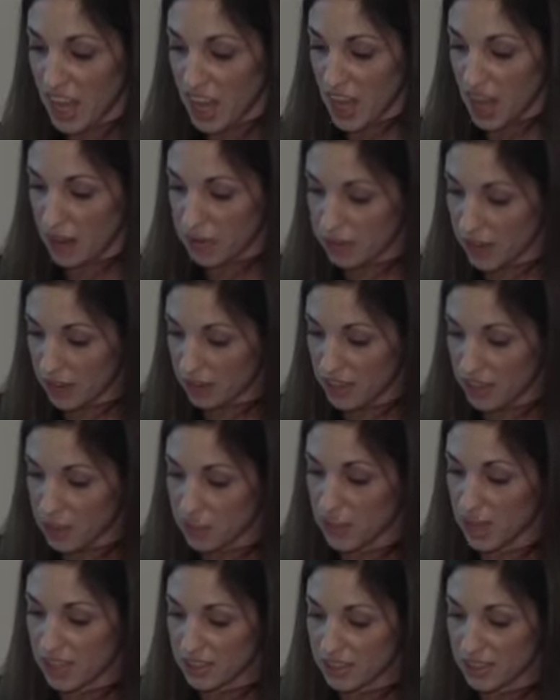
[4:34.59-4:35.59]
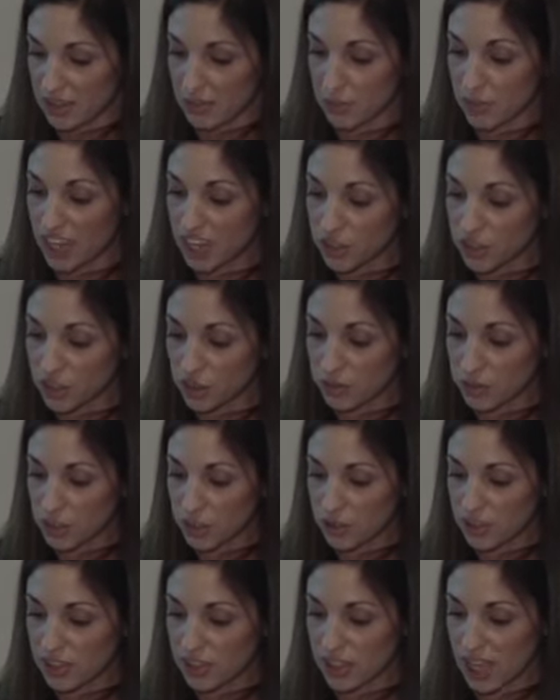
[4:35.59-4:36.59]
I found that the best
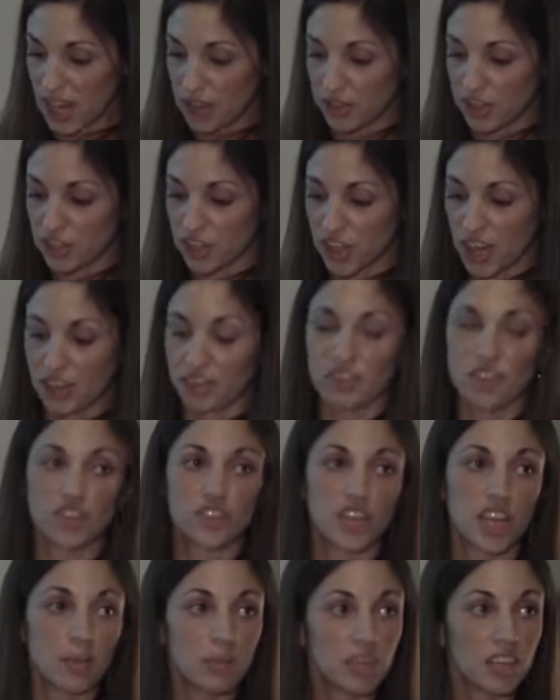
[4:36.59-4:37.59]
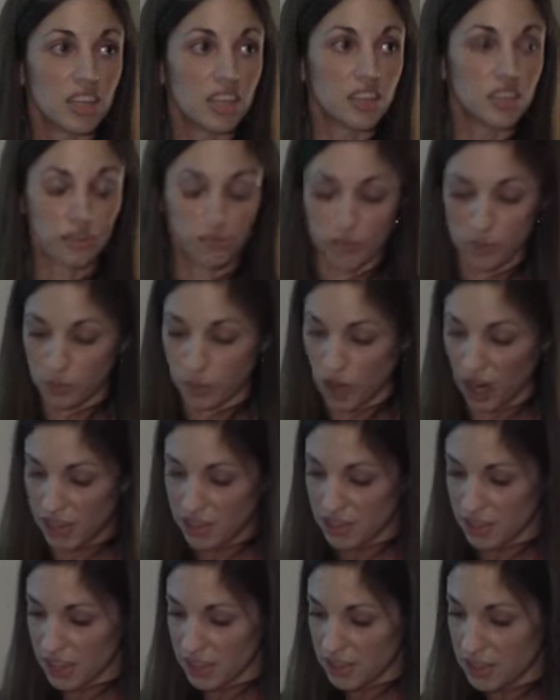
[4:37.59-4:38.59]
interviews allow the child to shape the interview
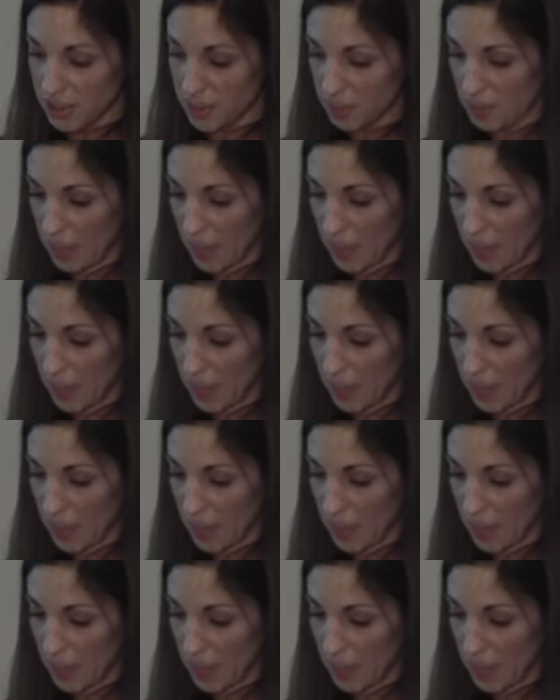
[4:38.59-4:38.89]
process